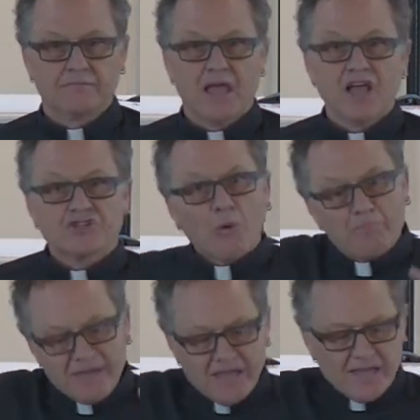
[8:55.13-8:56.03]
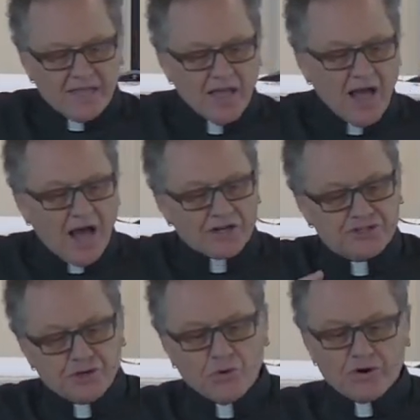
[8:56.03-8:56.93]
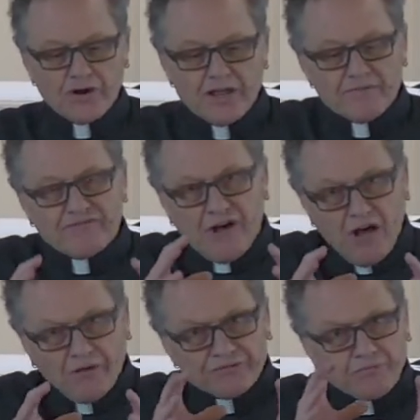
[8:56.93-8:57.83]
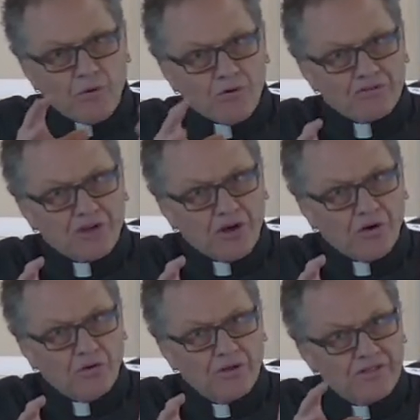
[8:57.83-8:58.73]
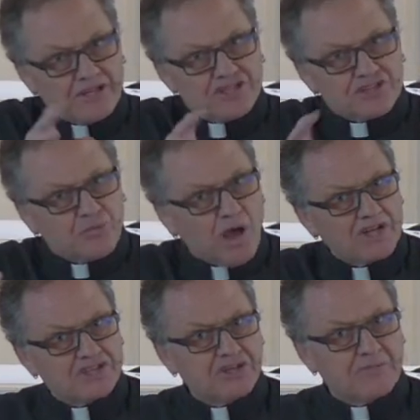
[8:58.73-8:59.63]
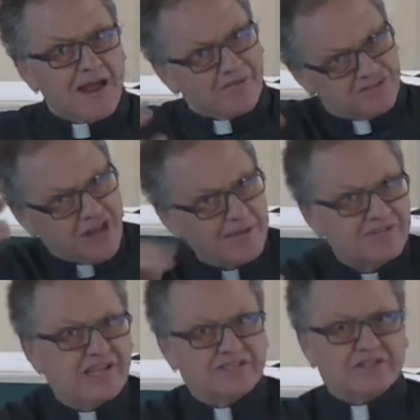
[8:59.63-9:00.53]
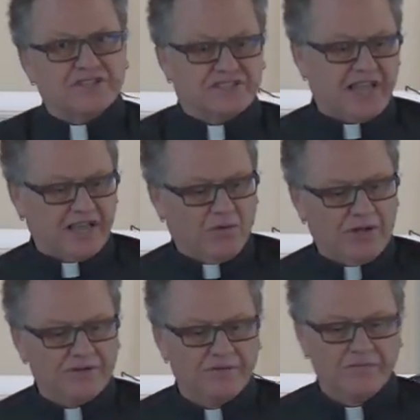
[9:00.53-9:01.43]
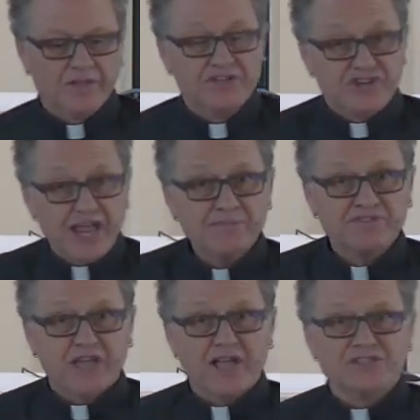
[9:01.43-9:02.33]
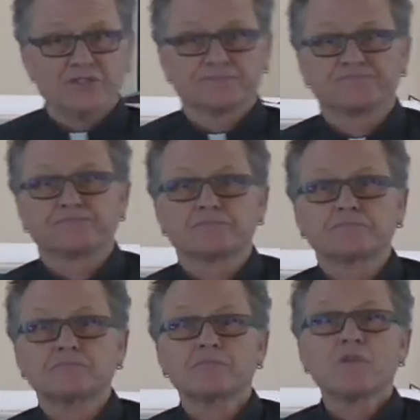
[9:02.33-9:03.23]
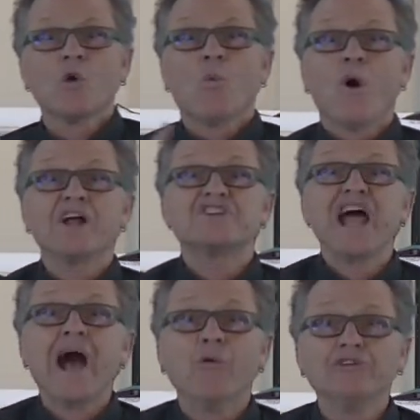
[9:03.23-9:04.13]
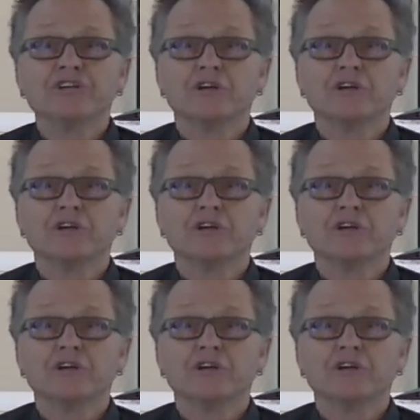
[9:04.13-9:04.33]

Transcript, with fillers: So being a doer involves more, though, than just watching your mouth. James gives us a second one. James says, watch out